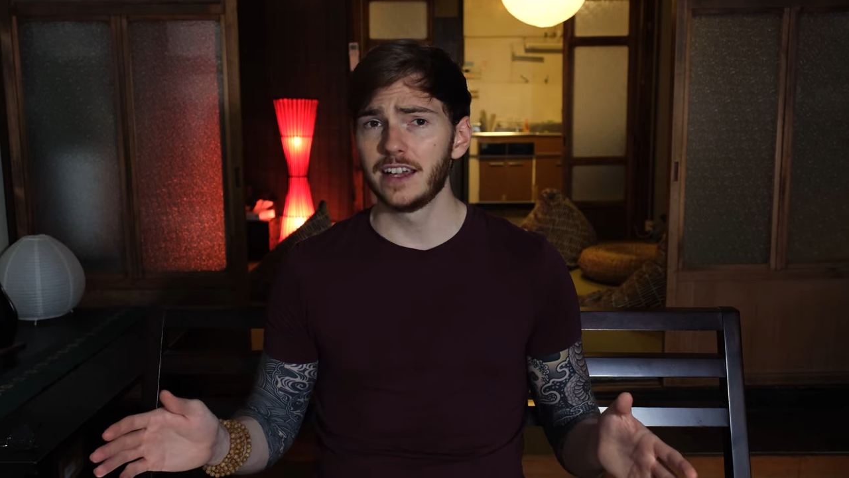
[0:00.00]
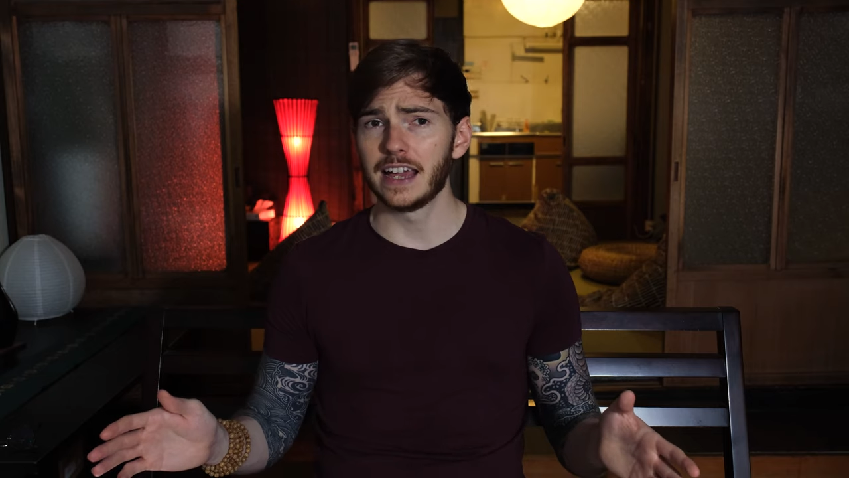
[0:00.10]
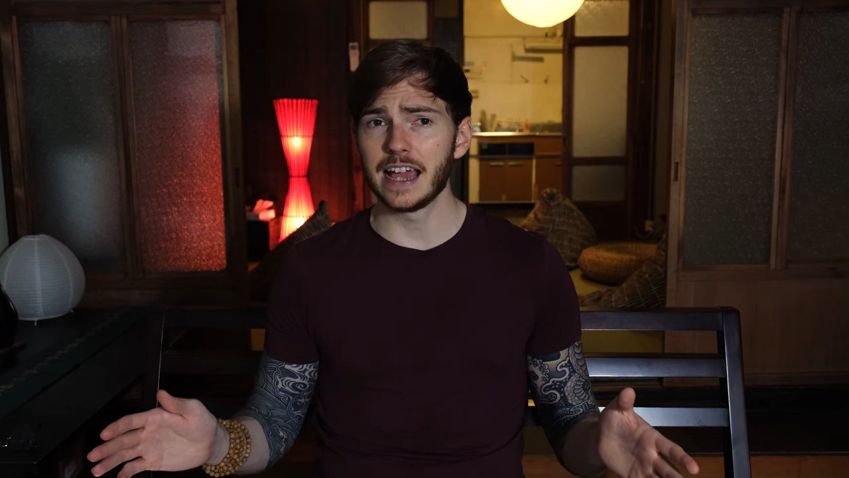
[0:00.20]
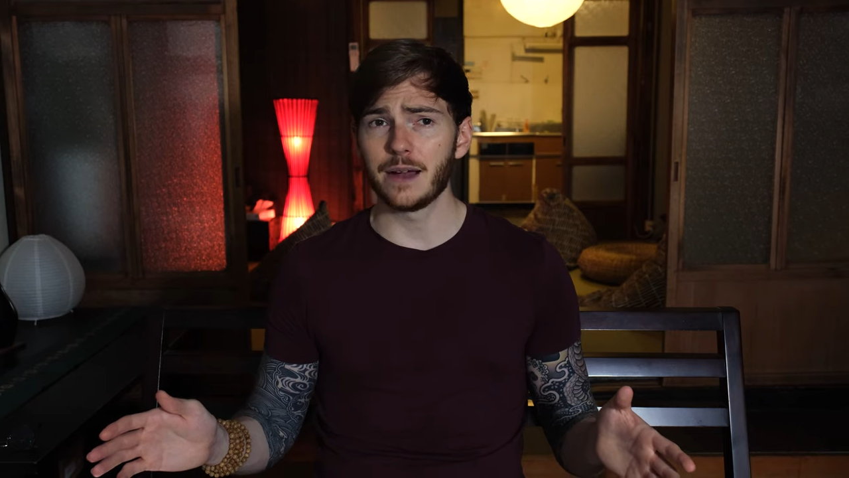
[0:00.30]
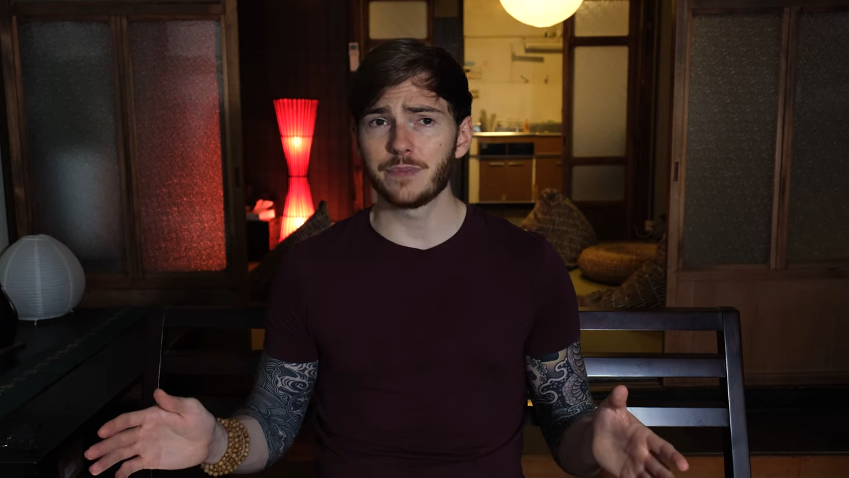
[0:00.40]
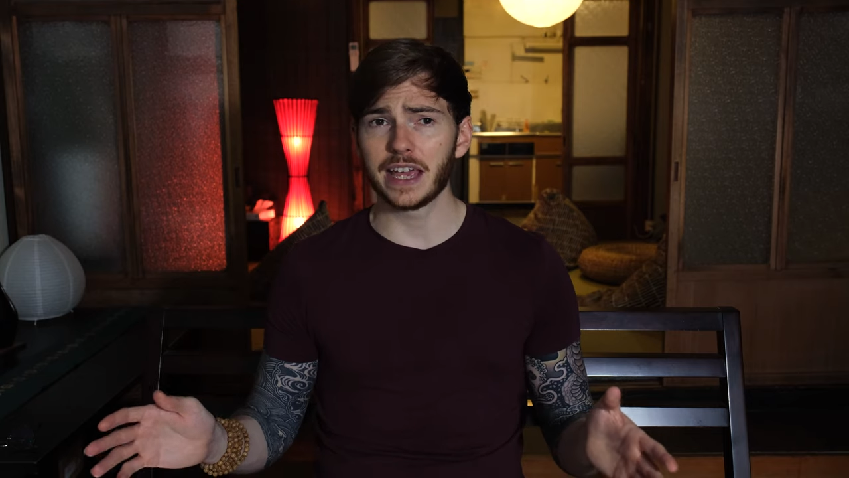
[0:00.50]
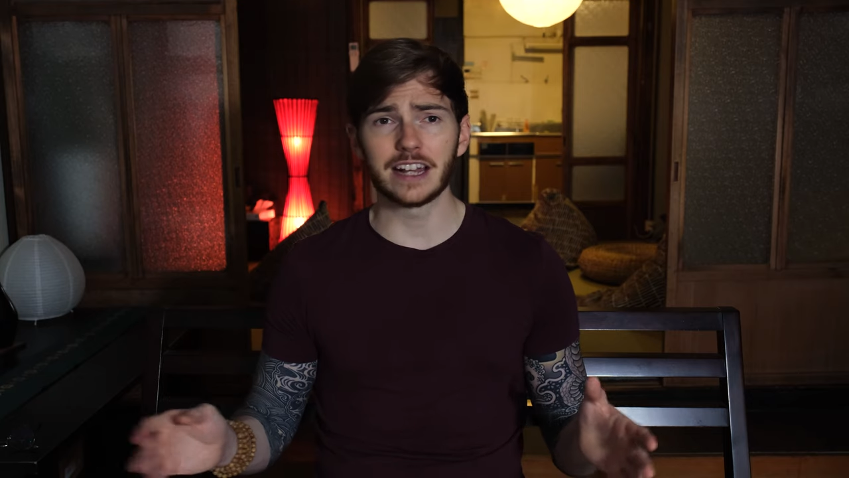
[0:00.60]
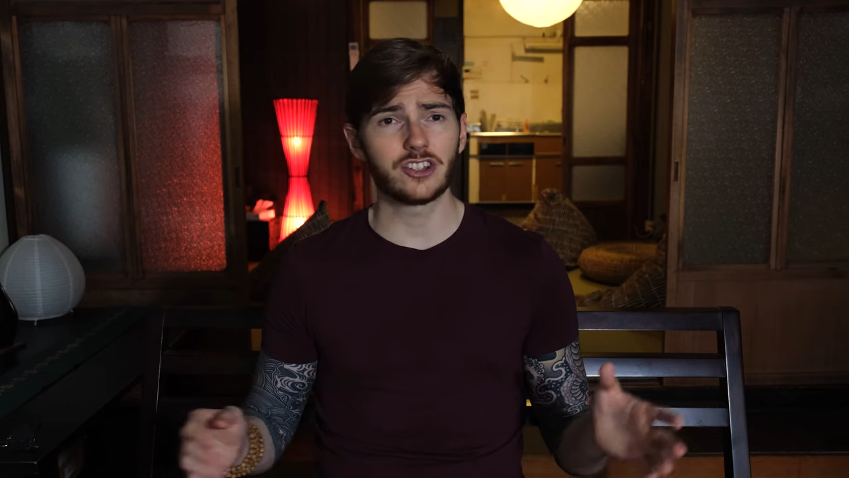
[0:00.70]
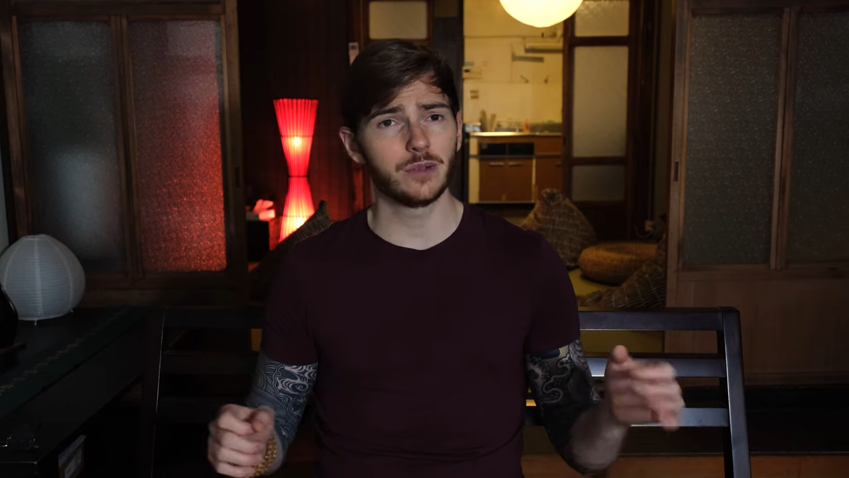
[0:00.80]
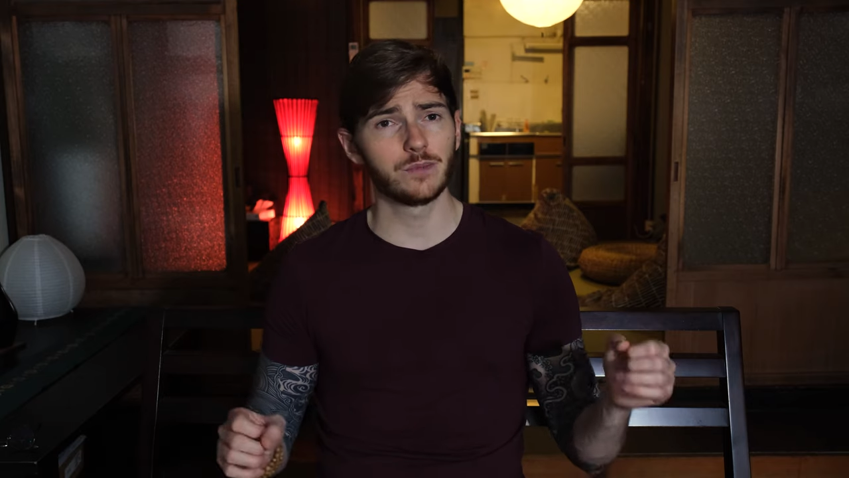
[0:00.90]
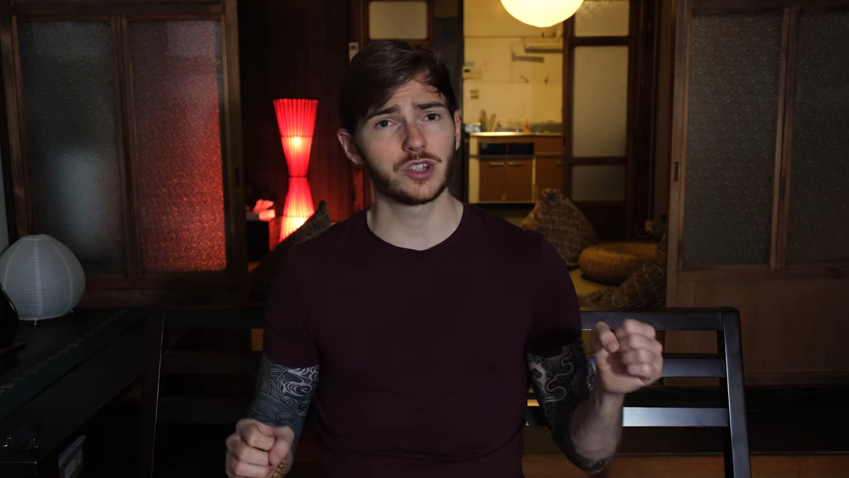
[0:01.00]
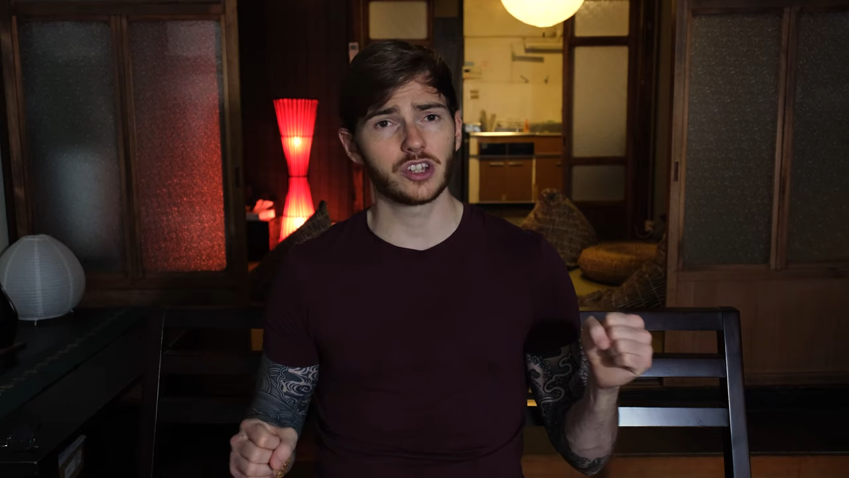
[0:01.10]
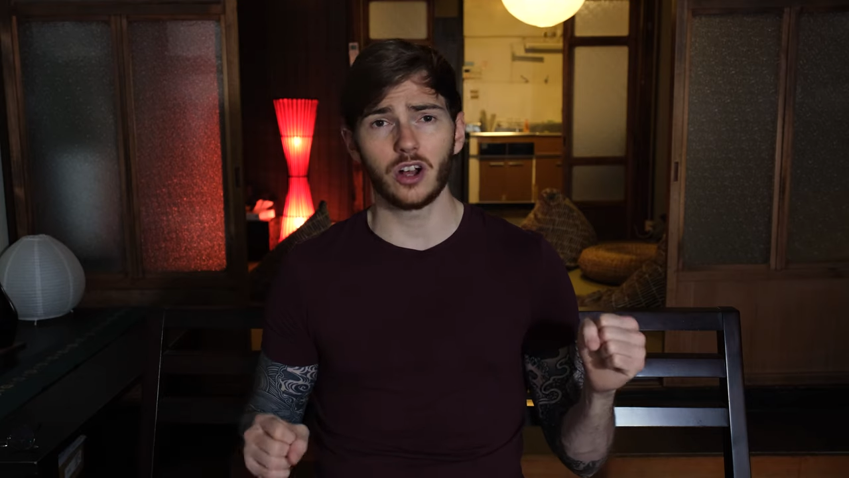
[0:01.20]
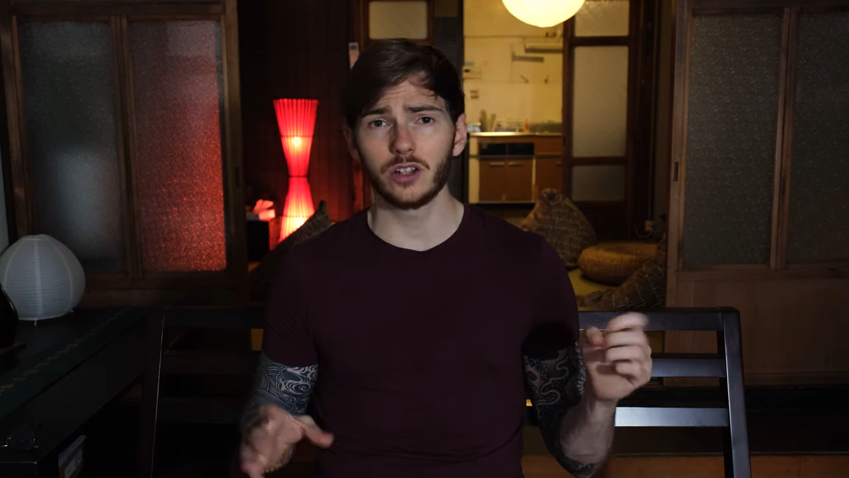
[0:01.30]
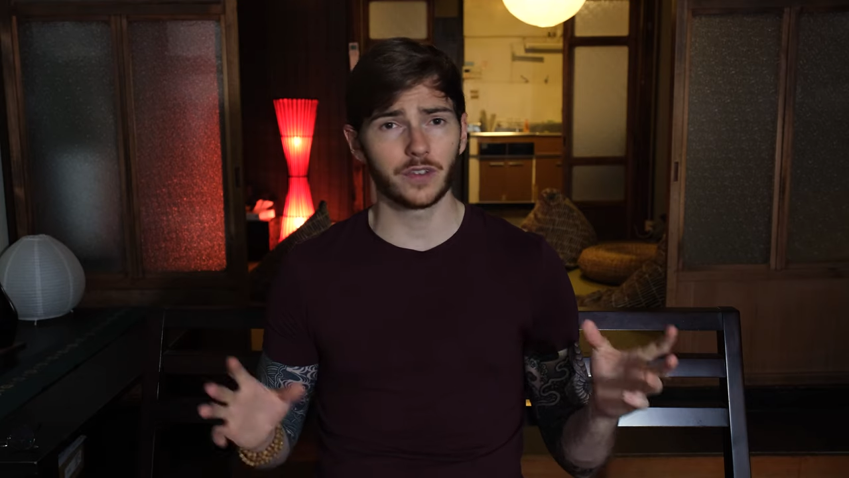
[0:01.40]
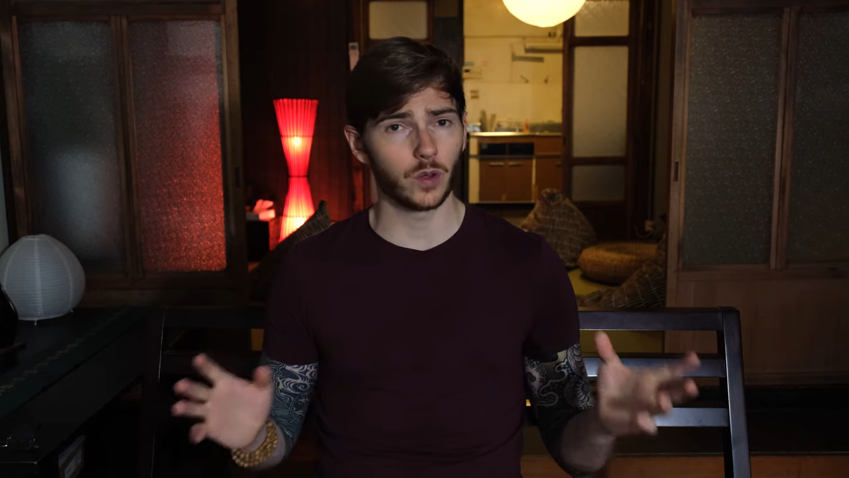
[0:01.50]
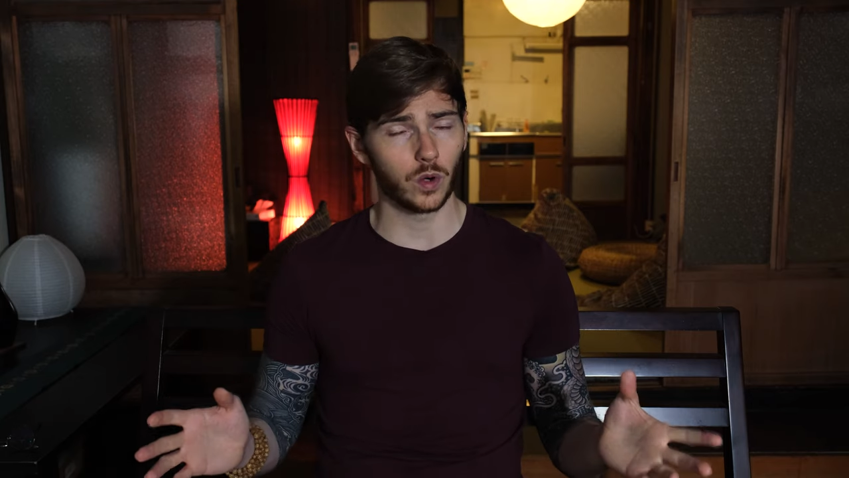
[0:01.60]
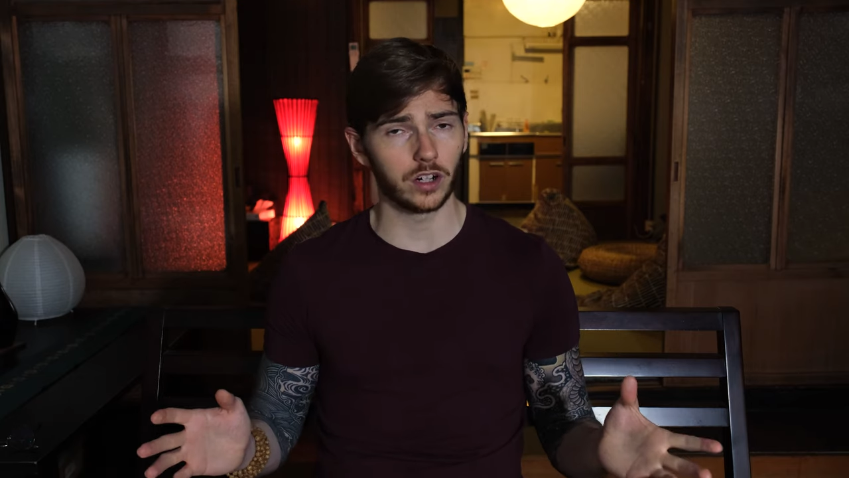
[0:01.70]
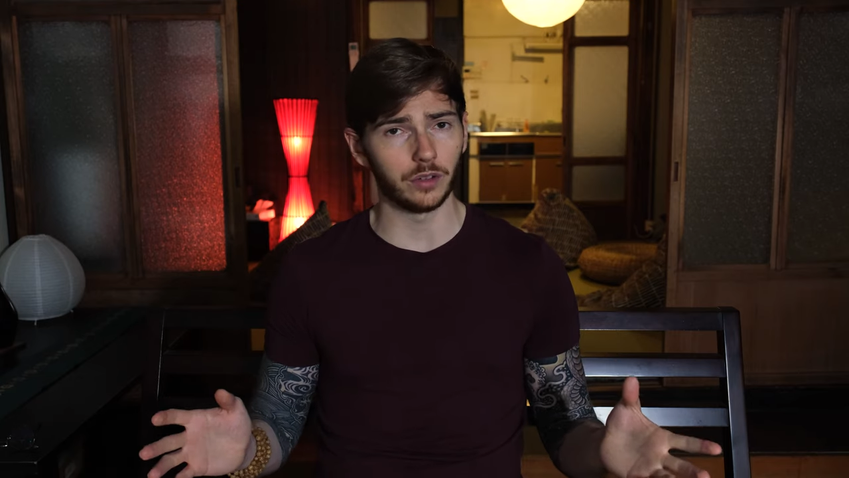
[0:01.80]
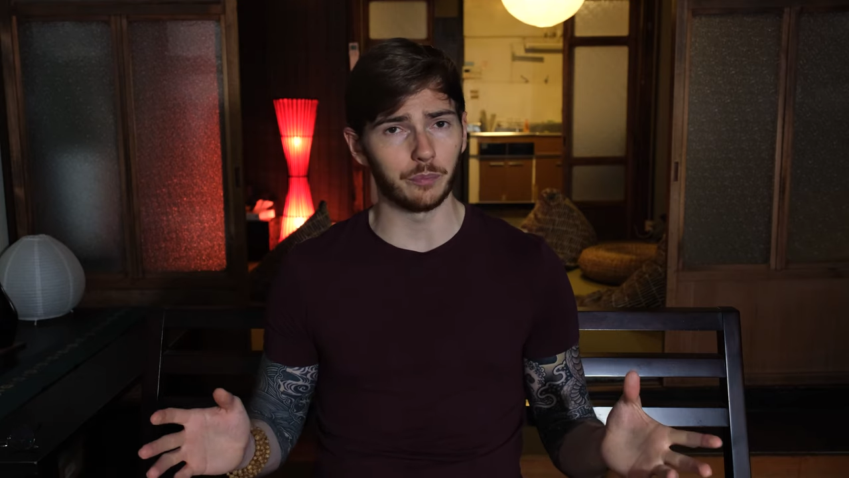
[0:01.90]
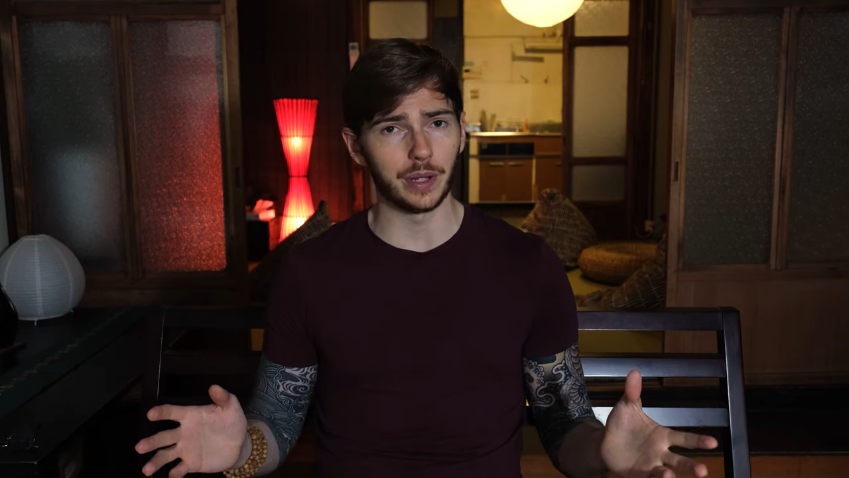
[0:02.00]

and they got gyms all over the world.